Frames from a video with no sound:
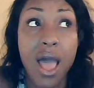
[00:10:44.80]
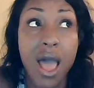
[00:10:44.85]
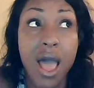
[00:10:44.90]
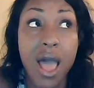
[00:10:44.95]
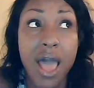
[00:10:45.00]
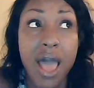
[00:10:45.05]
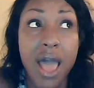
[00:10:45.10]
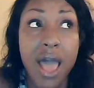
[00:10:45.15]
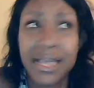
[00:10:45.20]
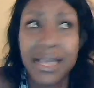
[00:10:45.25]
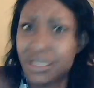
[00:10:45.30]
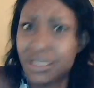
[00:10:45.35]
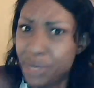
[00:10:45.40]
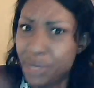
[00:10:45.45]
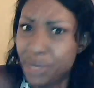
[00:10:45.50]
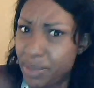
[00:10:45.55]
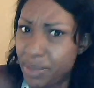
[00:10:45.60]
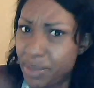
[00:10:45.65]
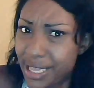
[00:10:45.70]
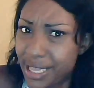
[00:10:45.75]
I guess I'm
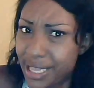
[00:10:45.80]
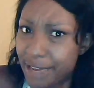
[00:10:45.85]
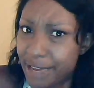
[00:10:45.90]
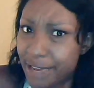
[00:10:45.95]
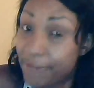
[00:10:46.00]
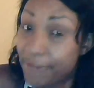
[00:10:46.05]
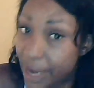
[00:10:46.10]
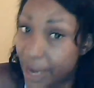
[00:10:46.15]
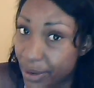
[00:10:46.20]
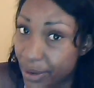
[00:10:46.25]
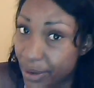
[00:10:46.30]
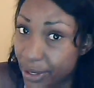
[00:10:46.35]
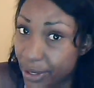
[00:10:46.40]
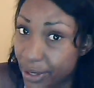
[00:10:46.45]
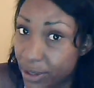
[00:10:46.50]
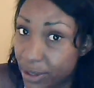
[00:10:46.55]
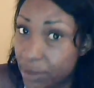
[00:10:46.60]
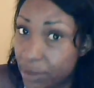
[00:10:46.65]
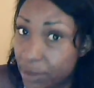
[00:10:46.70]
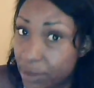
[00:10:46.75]
gonna be like a flower
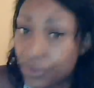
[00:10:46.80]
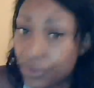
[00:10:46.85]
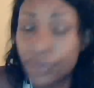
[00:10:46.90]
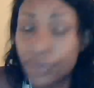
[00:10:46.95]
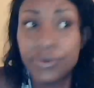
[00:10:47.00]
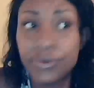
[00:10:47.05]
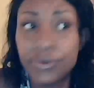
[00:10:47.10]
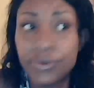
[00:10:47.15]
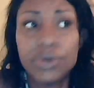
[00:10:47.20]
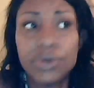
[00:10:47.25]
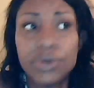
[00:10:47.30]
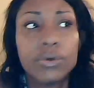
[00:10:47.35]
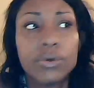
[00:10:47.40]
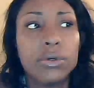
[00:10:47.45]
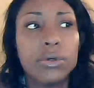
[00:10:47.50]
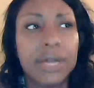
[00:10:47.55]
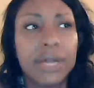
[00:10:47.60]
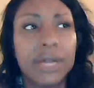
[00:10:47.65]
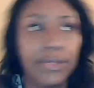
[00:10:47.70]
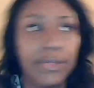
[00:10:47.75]
girl for the funeral.
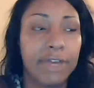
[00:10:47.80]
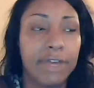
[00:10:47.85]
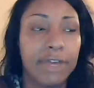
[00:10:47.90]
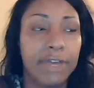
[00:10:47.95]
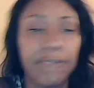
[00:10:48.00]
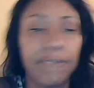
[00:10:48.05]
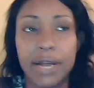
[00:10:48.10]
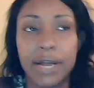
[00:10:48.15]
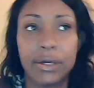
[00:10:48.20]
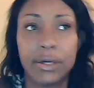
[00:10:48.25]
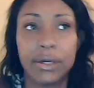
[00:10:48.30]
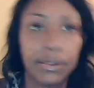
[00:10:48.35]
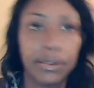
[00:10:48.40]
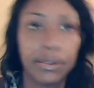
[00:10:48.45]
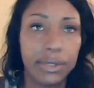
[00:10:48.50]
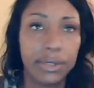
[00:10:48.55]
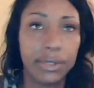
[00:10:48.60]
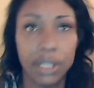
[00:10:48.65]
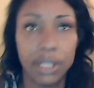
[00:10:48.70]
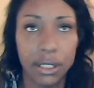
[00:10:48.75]
And I think a flower girl was
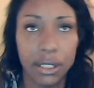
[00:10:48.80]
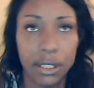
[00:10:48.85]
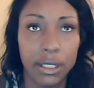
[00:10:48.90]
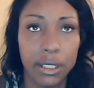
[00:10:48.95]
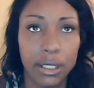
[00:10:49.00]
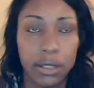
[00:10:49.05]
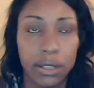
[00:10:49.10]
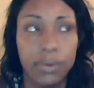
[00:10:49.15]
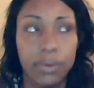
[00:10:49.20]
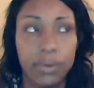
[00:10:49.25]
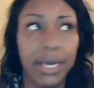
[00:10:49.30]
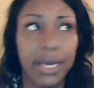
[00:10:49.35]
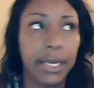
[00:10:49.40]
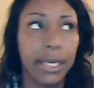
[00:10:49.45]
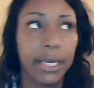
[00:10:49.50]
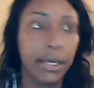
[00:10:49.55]
thinking like a wedding.